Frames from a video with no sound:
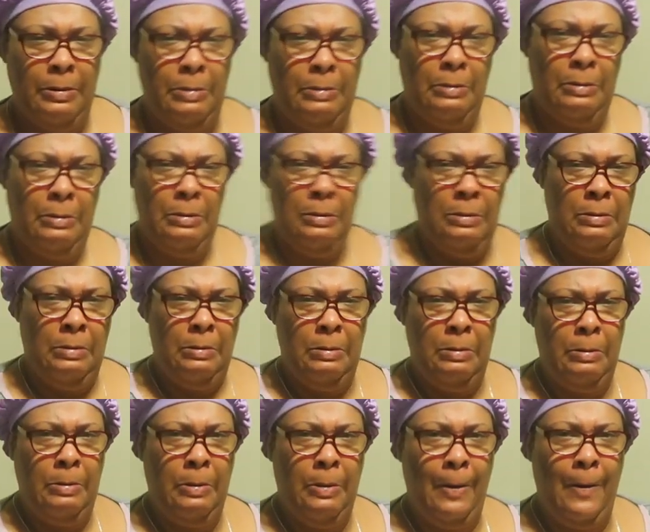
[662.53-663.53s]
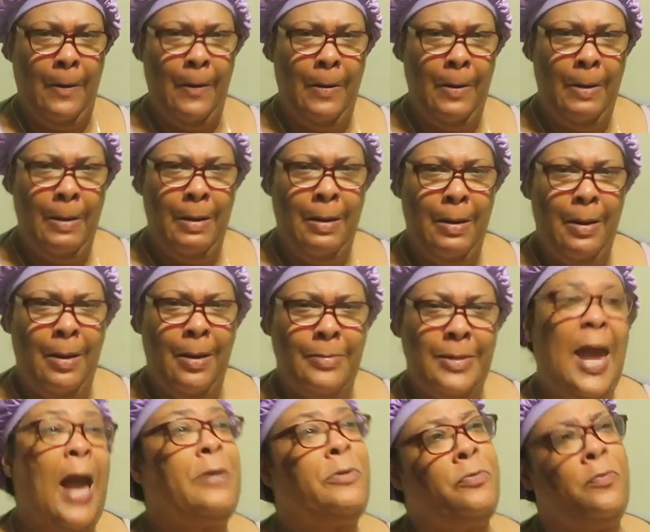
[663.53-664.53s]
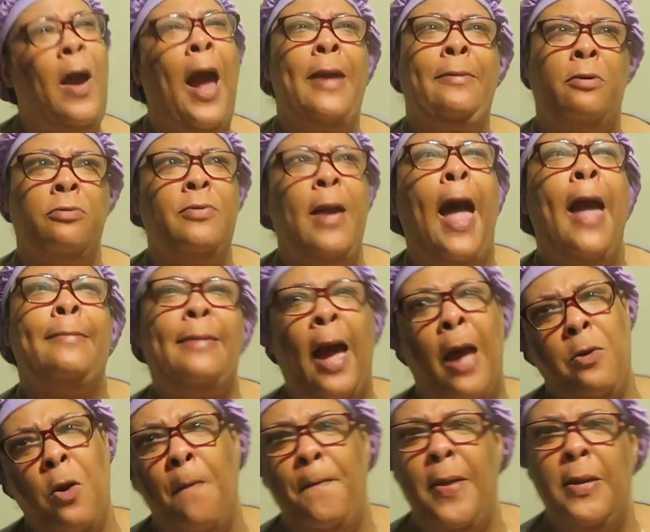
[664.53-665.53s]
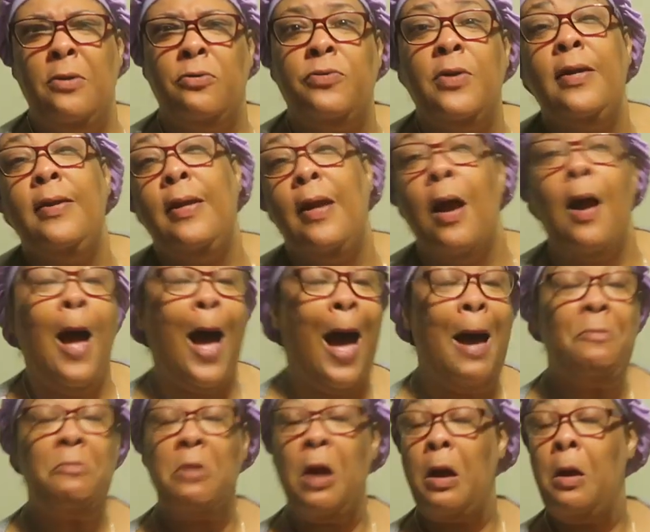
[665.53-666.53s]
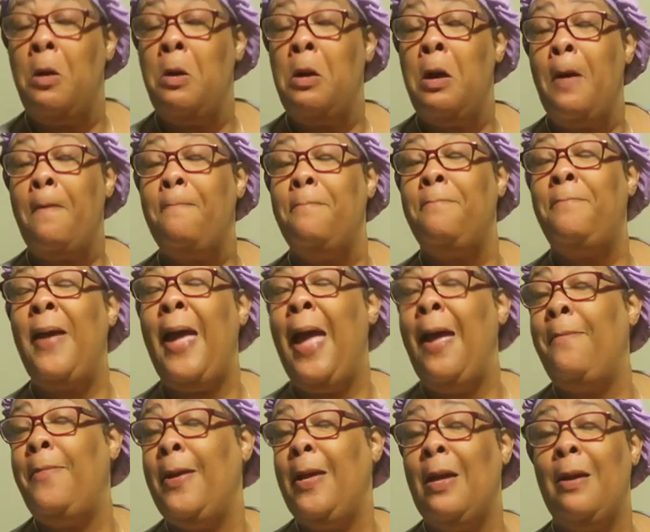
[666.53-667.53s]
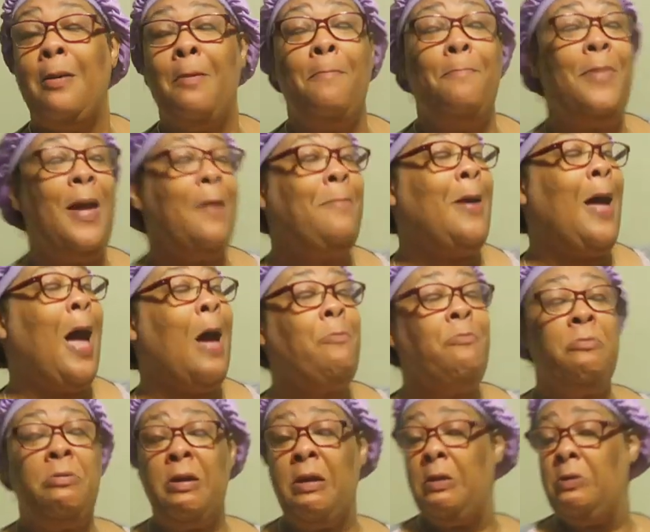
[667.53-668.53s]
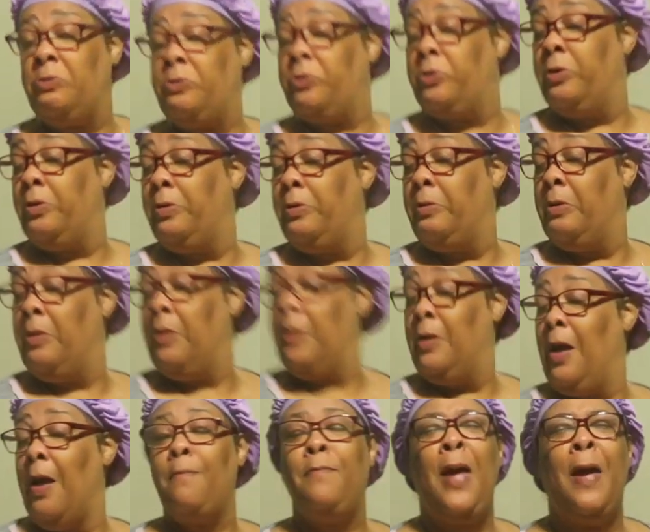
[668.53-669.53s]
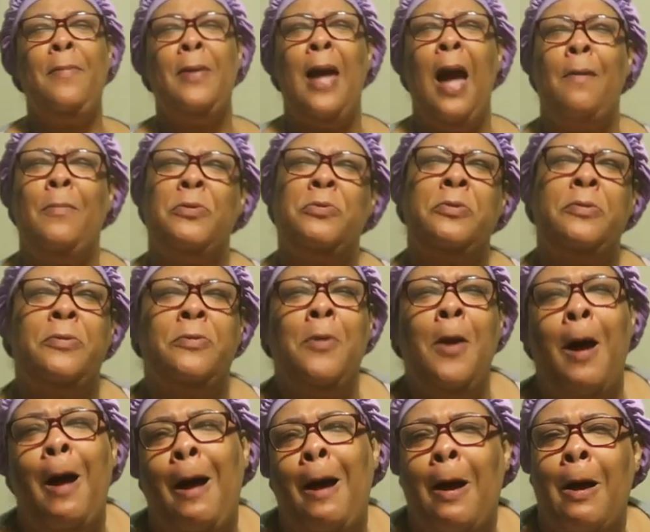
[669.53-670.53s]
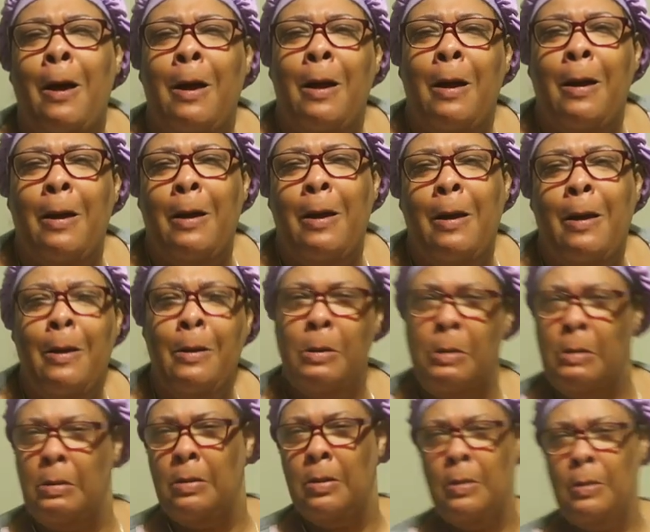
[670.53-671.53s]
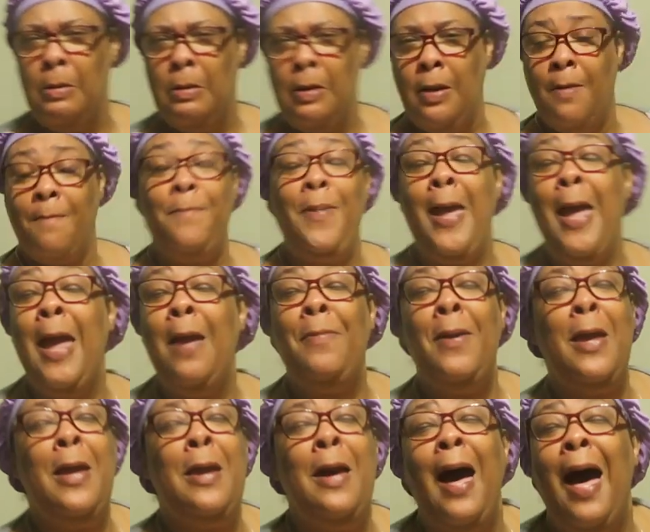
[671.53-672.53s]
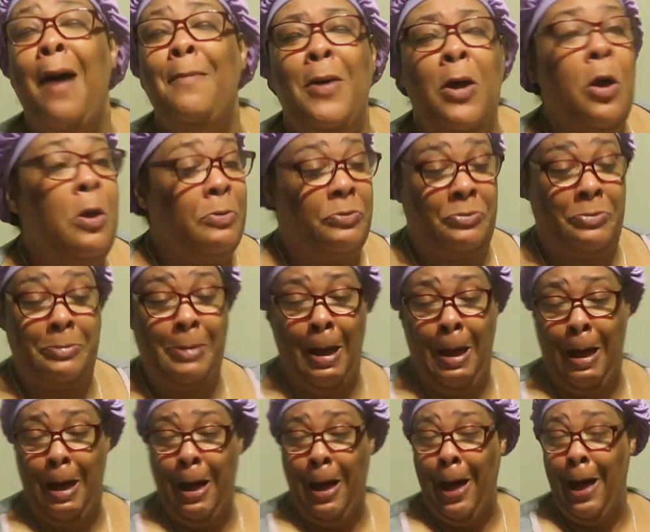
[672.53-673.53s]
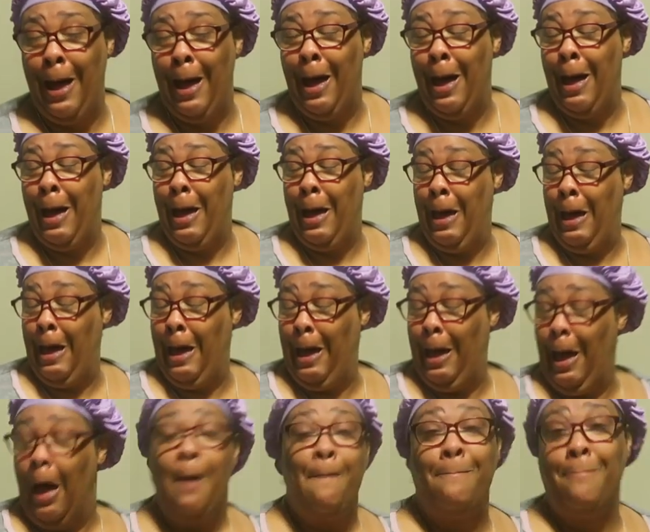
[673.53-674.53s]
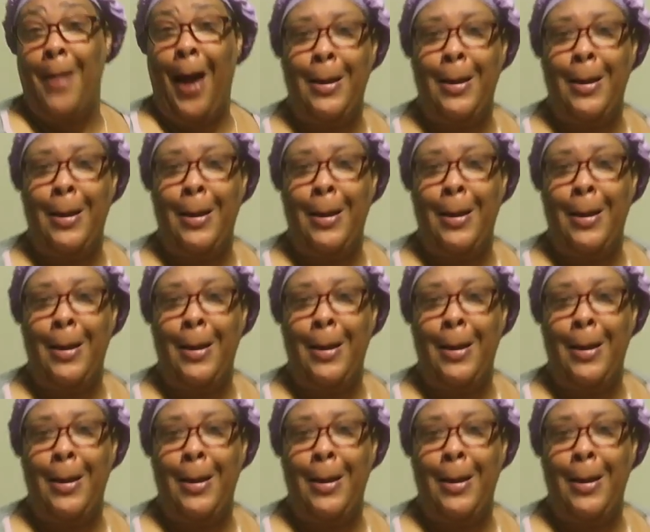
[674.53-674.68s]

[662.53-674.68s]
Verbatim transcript: She hear you complain all the time. That's right, cause I ain't got no business in here. You I'm, run all your friends baby, away. Baby, I'm rich. Baby, I'm a star. Well, unfortunately, not in here you're not. I'm a star.